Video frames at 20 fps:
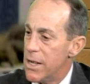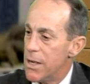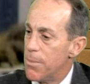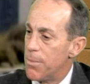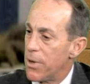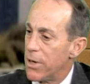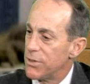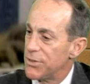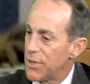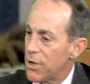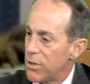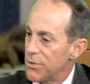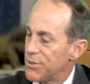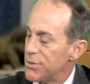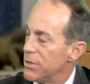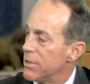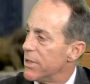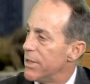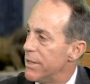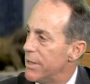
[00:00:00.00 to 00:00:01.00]
but it's
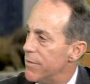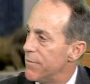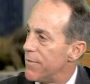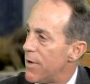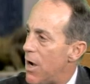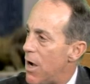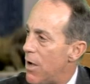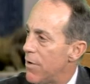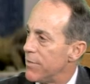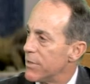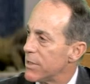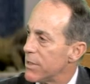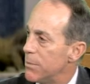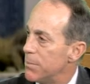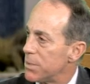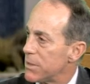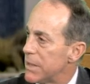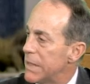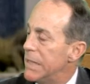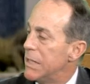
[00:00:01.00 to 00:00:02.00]
also going to involve a
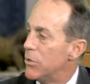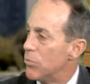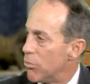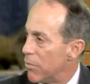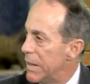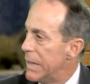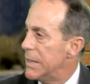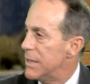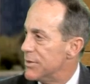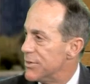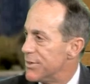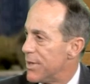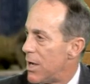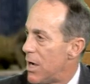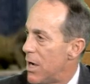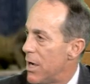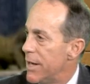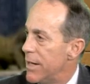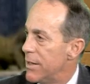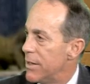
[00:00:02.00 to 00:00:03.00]
complete
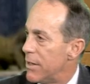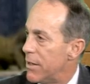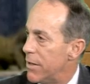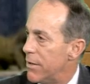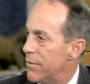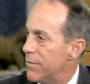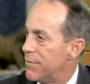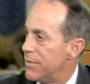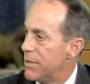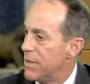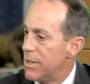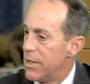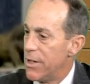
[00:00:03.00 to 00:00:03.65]
redesign of